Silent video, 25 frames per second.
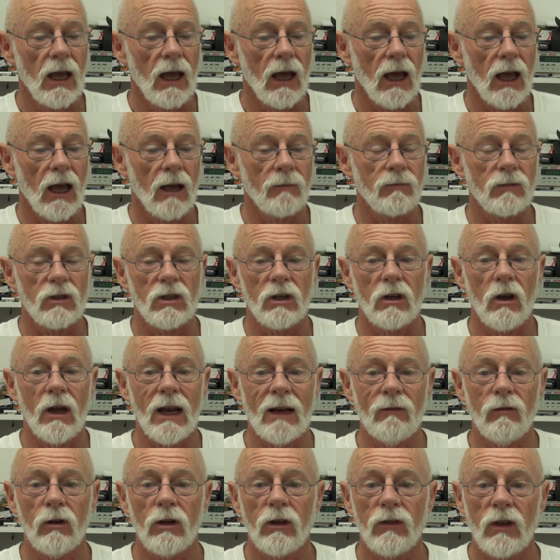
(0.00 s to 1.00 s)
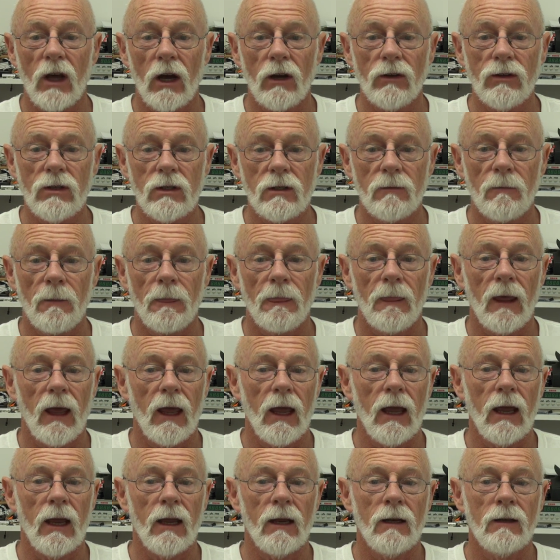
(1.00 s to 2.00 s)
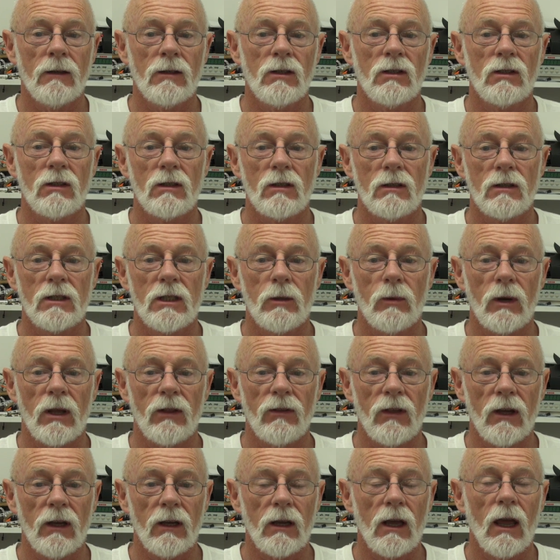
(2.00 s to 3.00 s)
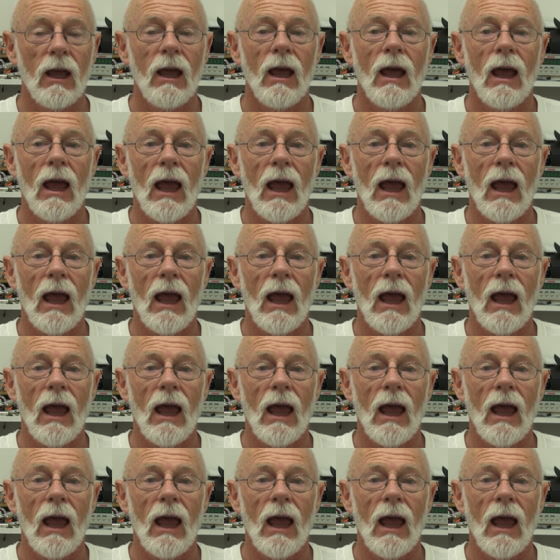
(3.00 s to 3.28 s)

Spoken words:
So go and have a look at those and see what you think.